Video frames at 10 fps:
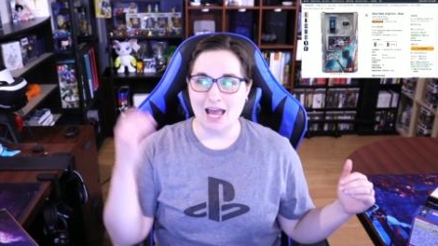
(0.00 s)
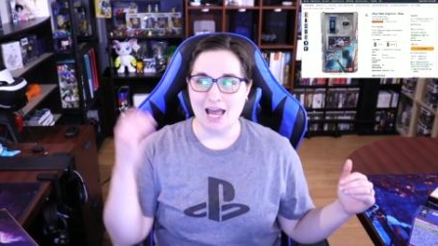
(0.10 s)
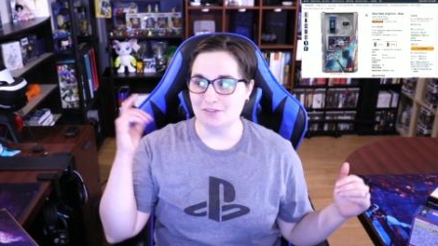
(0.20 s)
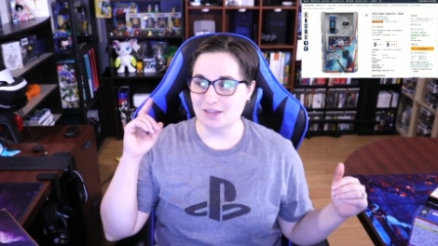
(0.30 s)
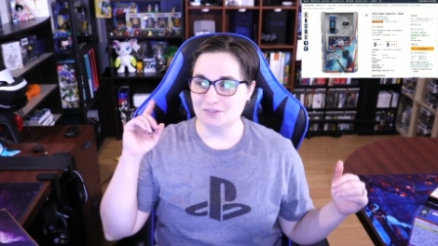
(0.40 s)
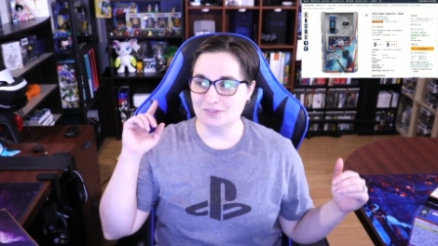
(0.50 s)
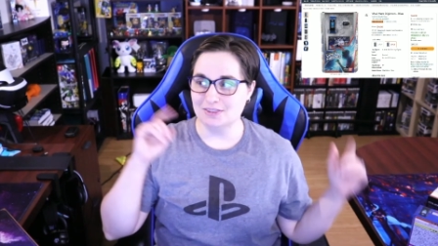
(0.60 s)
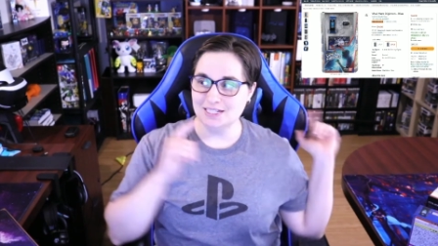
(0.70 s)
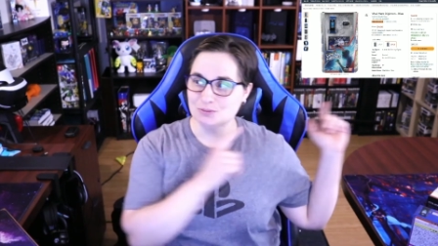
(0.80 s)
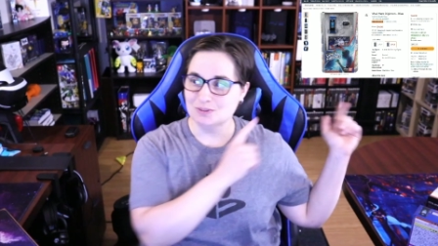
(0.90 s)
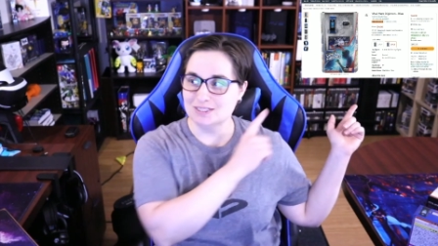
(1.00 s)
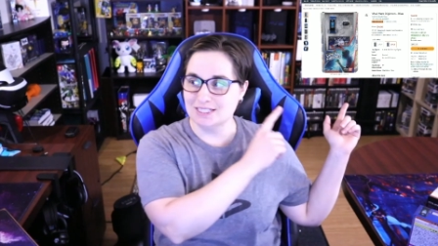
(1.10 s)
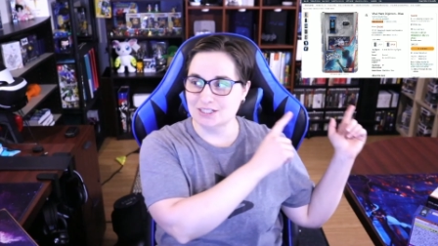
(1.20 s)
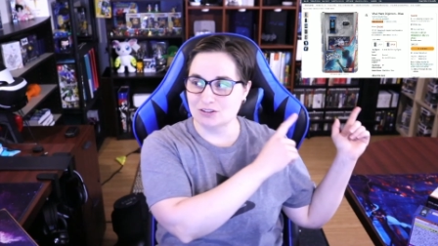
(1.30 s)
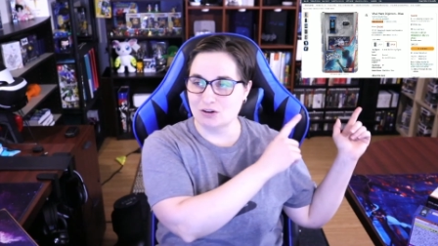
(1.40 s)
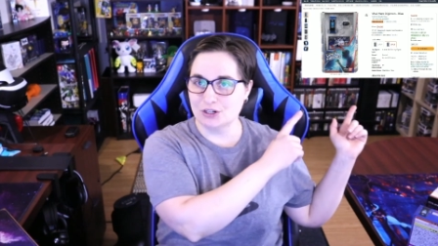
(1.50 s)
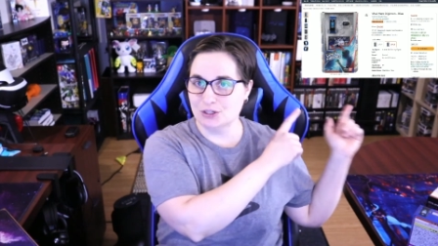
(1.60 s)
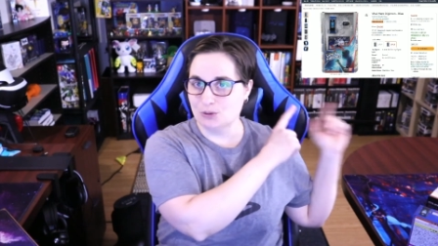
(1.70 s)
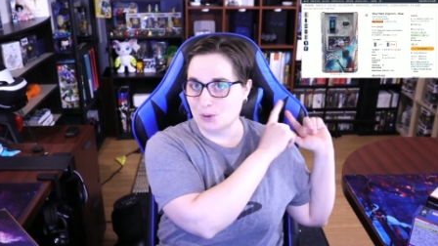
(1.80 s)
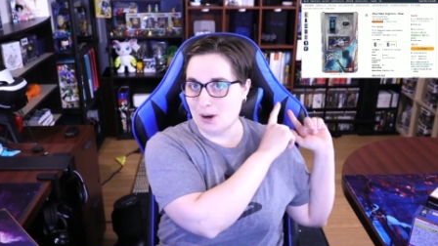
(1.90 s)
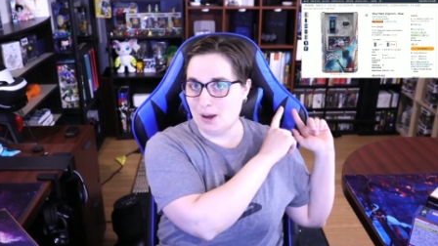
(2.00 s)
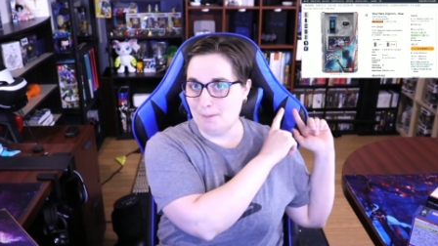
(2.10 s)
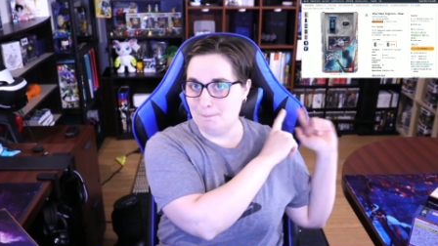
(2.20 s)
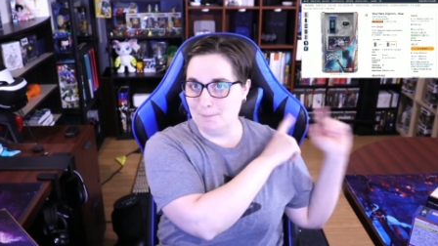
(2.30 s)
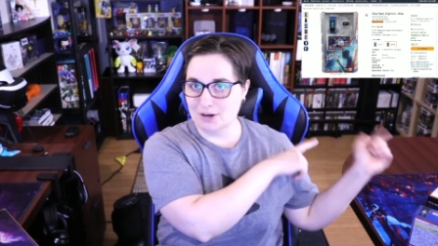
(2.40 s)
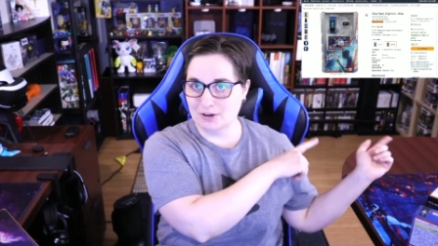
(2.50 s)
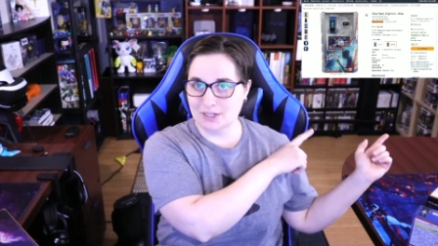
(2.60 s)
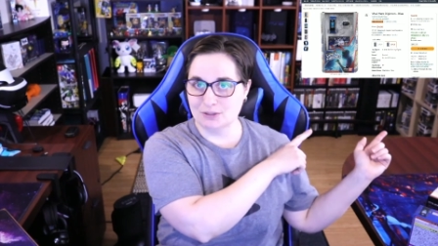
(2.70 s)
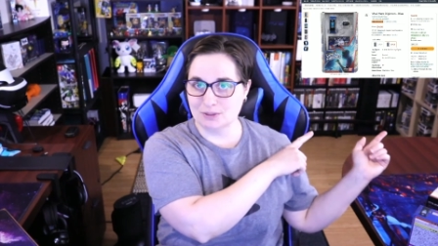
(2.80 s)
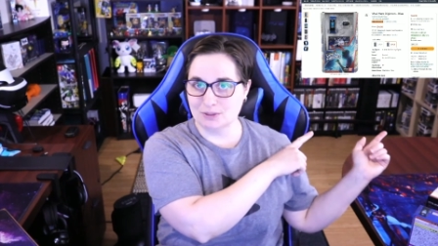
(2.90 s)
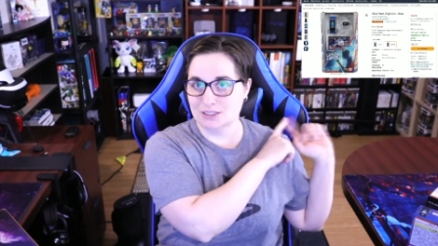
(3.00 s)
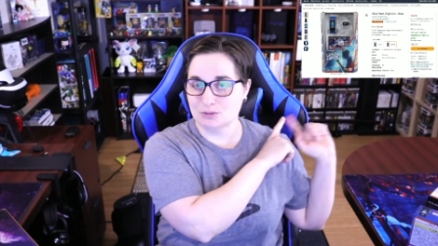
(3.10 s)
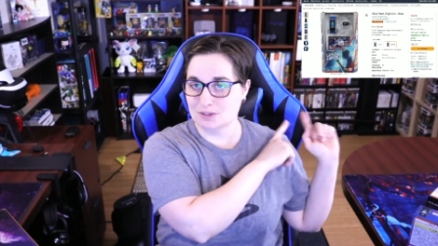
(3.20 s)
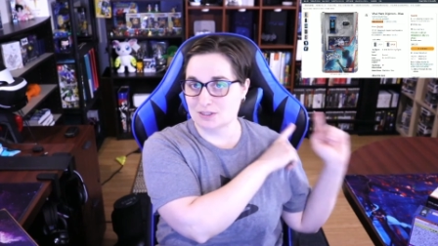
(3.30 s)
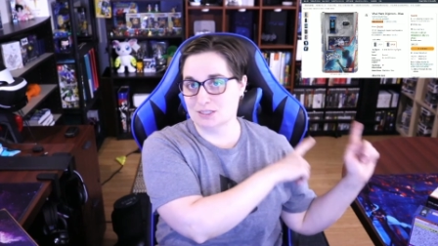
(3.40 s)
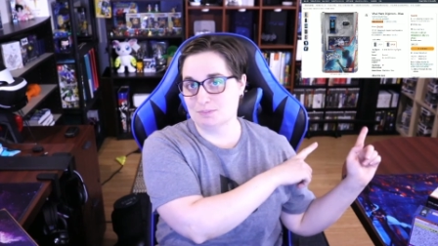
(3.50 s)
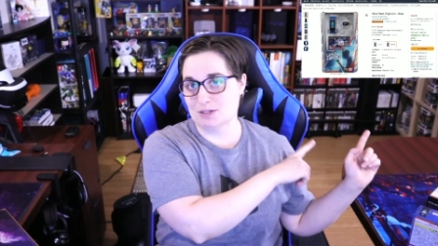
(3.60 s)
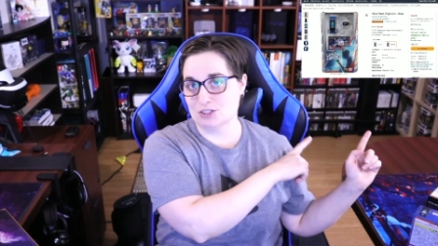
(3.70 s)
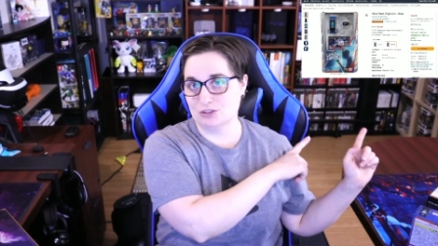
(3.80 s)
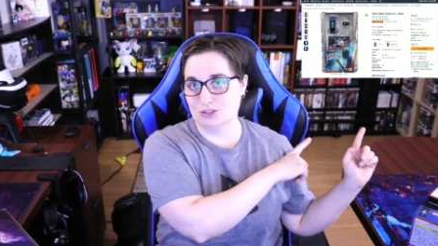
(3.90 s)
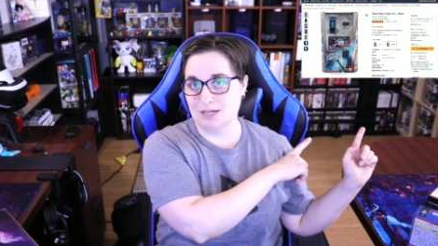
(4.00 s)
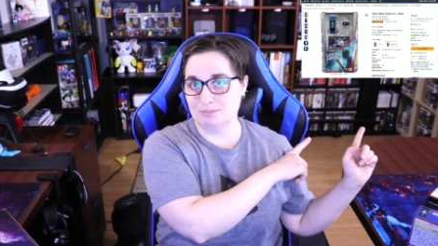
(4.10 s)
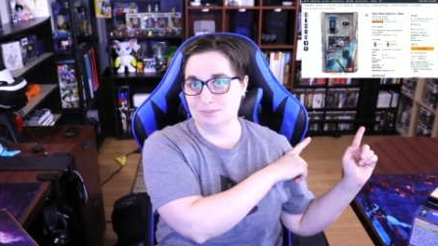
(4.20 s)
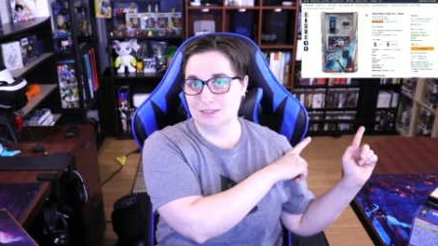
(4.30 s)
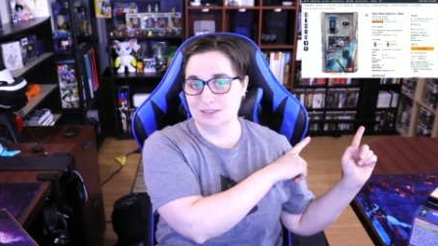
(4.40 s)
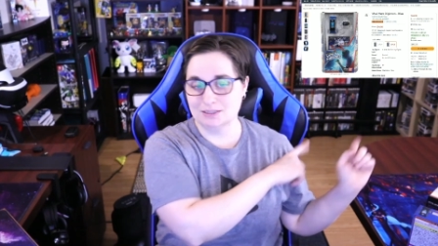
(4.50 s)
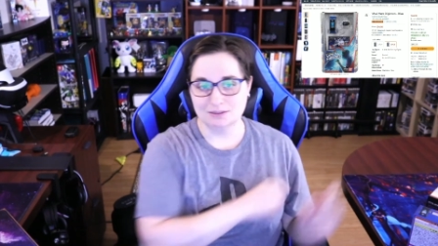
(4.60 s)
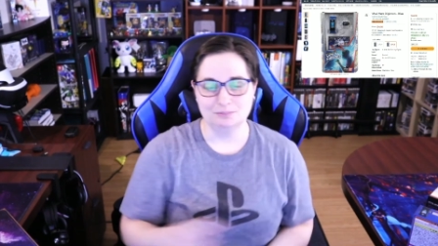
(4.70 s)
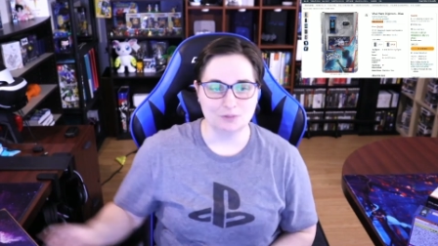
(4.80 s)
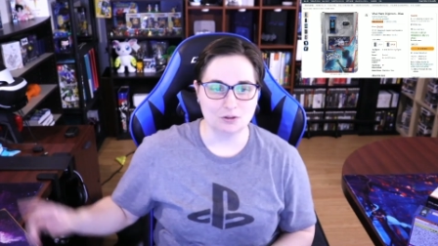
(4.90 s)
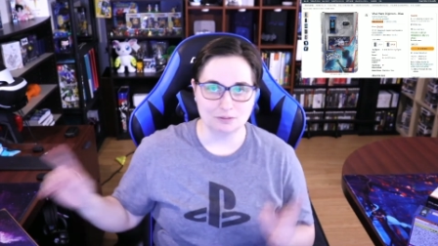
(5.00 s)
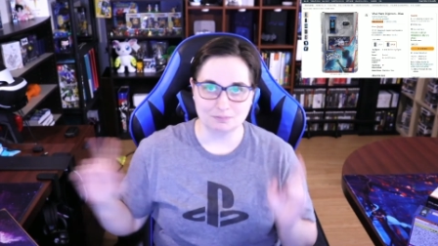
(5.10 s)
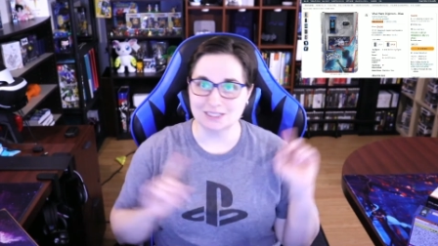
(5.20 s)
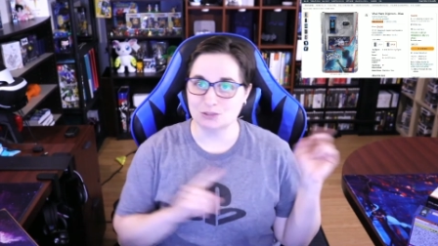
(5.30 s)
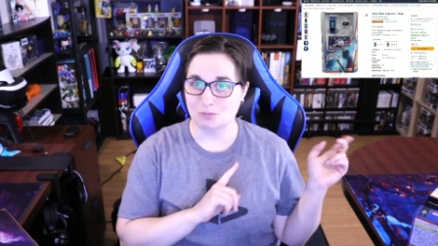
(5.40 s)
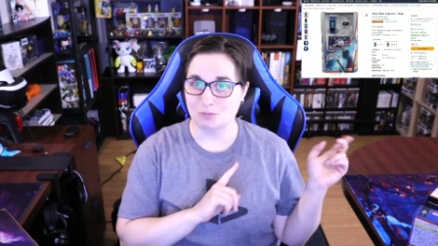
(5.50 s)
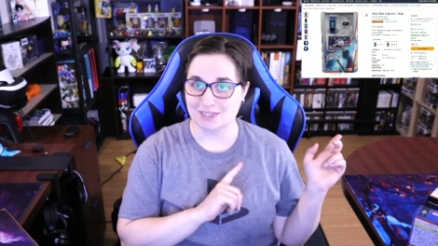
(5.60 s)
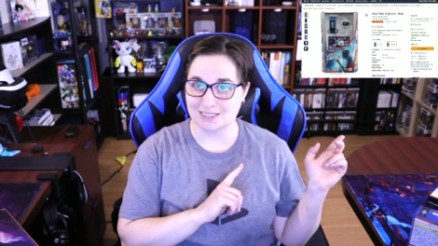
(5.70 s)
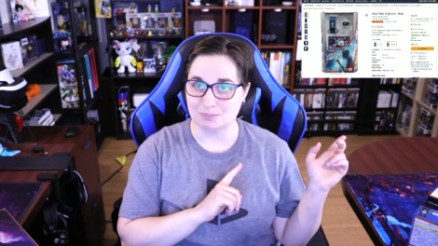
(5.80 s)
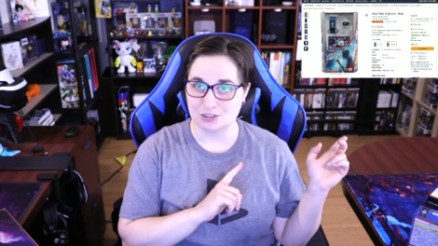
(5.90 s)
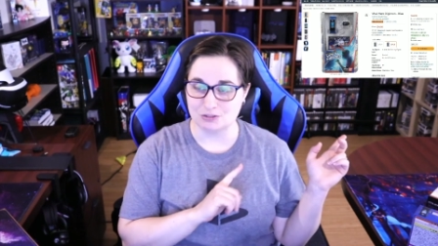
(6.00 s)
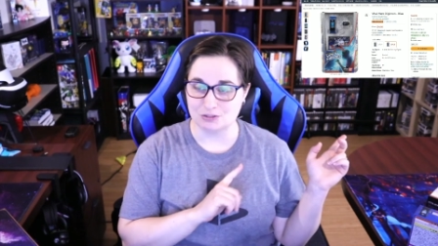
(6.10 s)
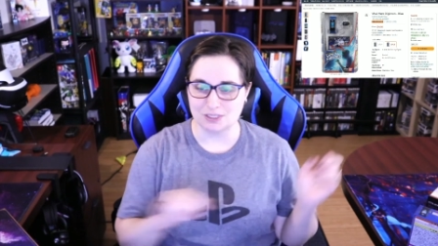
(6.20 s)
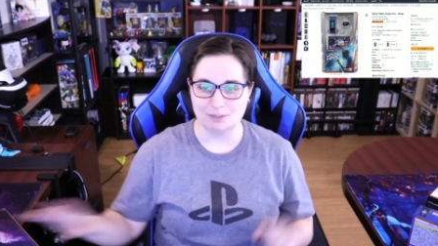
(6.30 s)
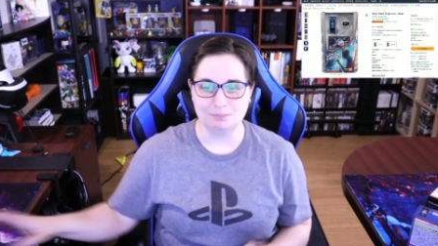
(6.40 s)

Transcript: And then these ones here are your American release with their special dims. Or this one with its special dim.